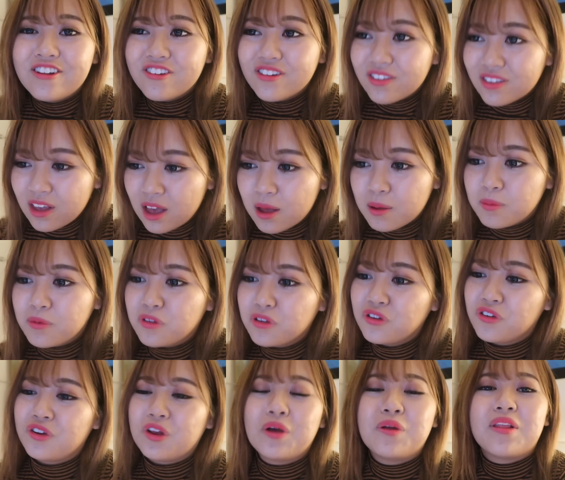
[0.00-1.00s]
it just comes to
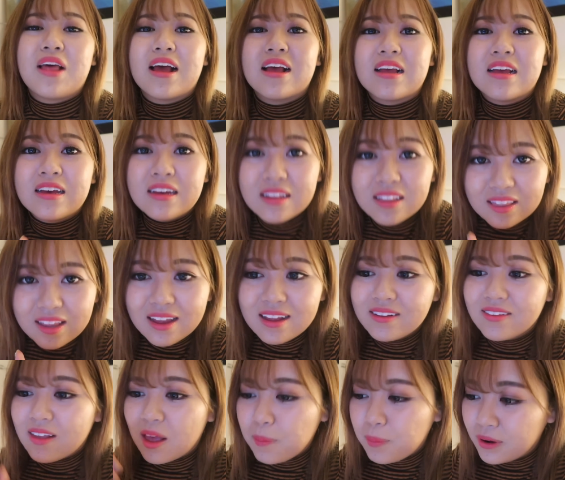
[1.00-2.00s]
show that good
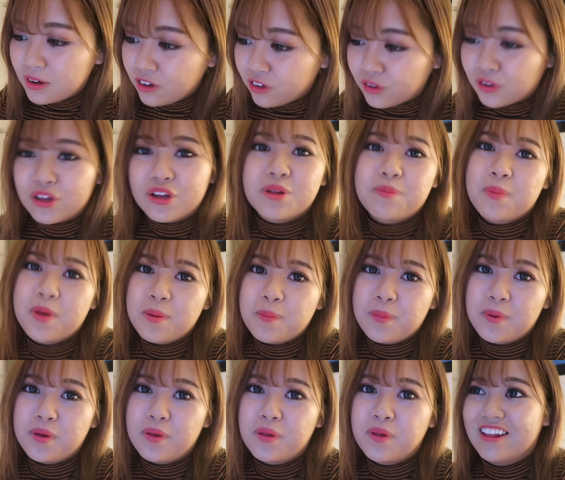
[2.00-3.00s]
things happen to good
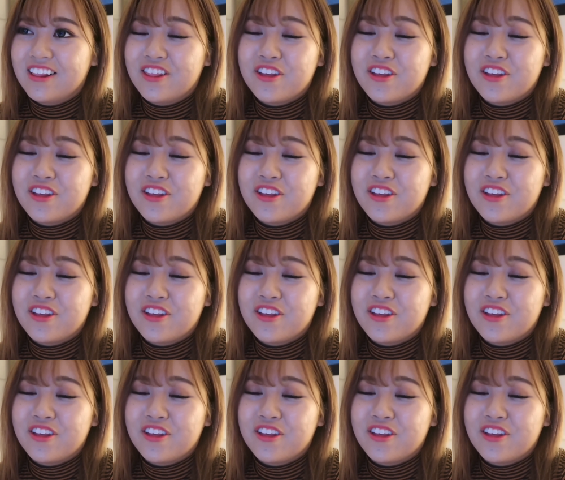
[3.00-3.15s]
people.